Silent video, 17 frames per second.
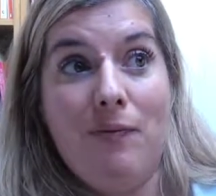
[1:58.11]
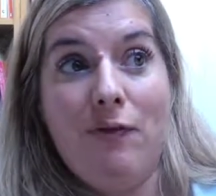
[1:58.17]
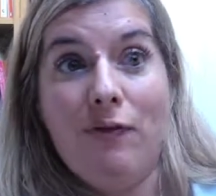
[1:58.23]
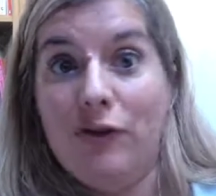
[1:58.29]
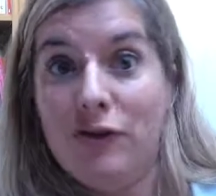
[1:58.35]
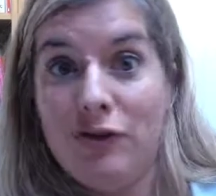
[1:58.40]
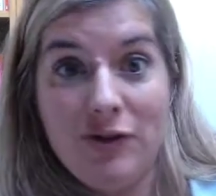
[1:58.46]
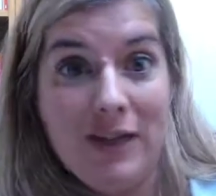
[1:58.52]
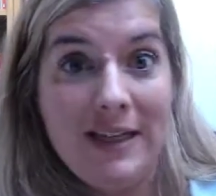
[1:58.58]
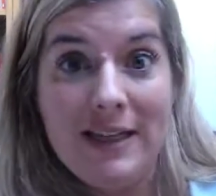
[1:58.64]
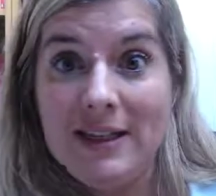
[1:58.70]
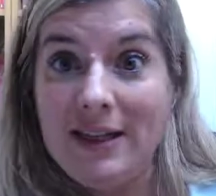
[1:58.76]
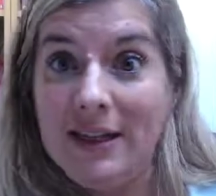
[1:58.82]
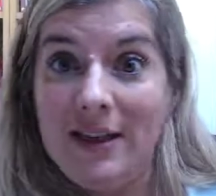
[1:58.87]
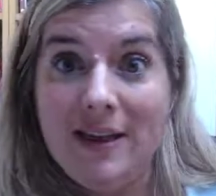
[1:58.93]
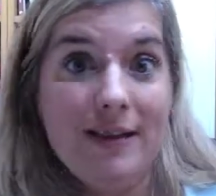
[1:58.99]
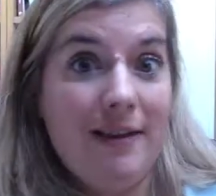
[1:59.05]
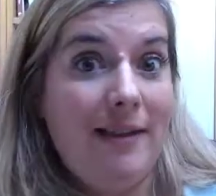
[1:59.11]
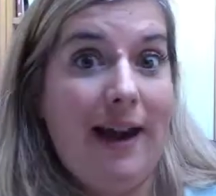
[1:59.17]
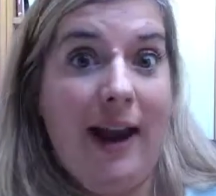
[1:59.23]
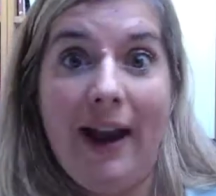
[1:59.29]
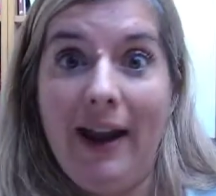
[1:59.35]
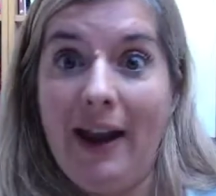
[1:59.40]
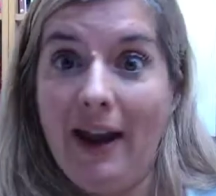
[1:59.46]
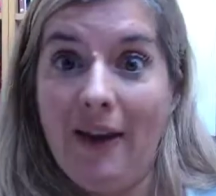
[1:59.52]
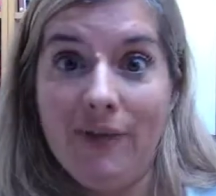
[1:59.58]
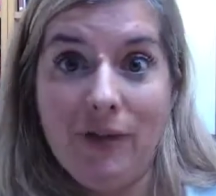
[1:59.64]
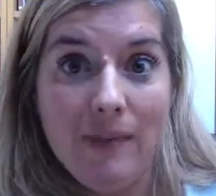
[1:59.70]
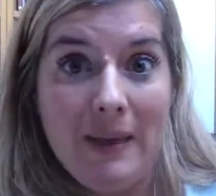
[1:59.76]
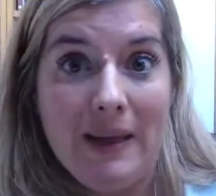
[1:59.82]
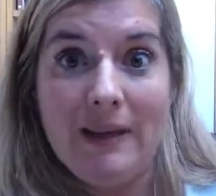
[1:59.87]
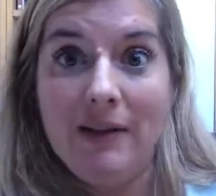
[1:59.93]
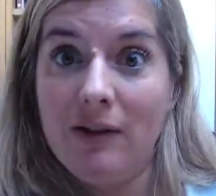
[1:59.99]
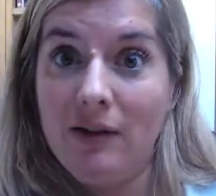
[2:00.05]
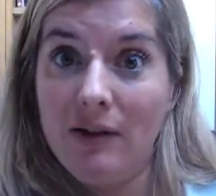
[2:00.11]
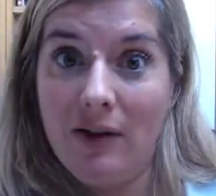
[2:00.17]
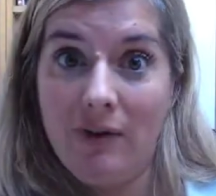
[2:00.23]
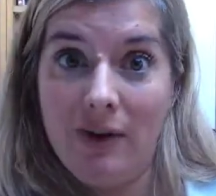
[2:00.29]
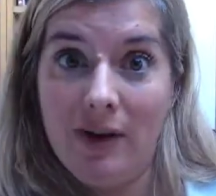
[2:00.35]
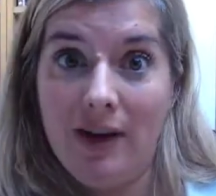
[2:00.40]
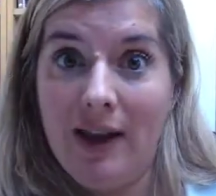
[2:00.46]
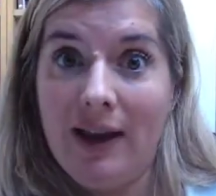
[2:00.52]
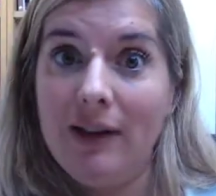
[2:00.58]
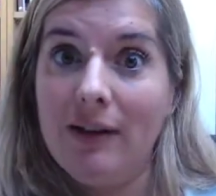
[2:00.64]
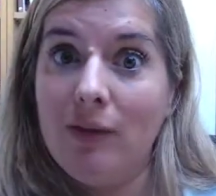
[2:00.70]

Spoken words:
frustrated that I have to make dinner every night.